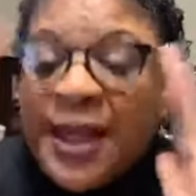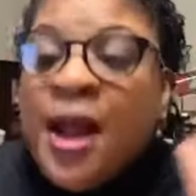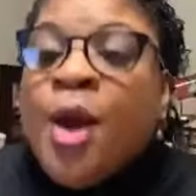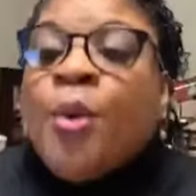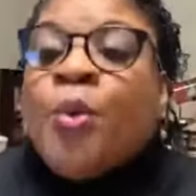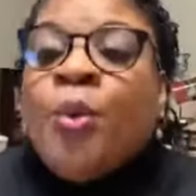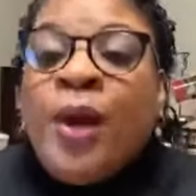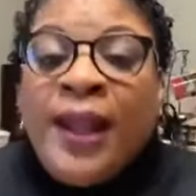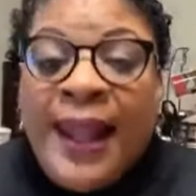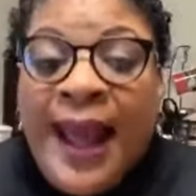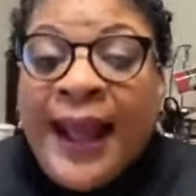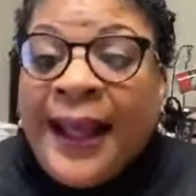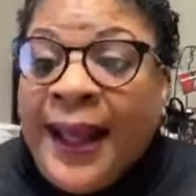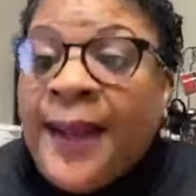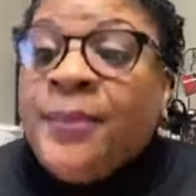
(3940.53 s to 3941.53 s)
Well, I
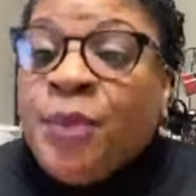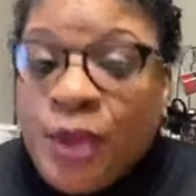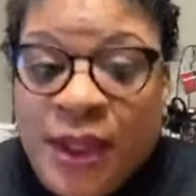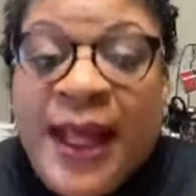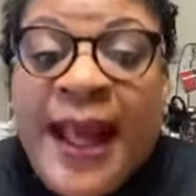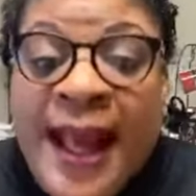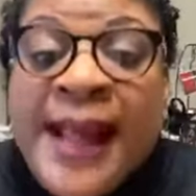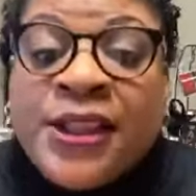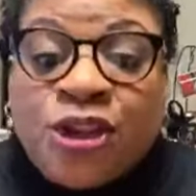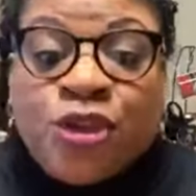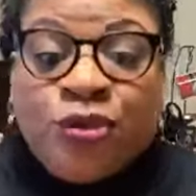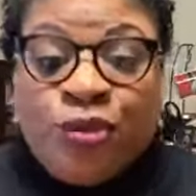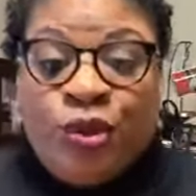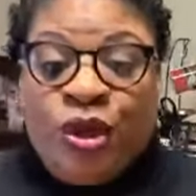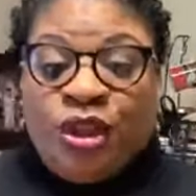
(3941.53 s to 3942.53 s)
am going to ask you
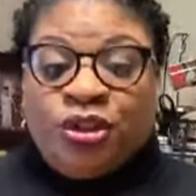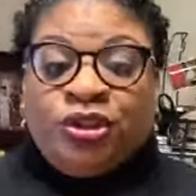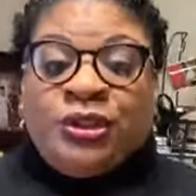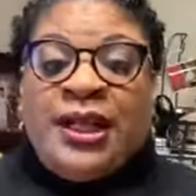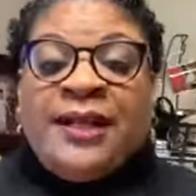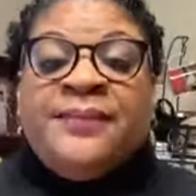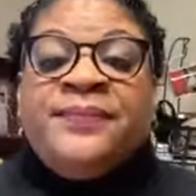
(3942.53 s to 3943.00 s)
for $100.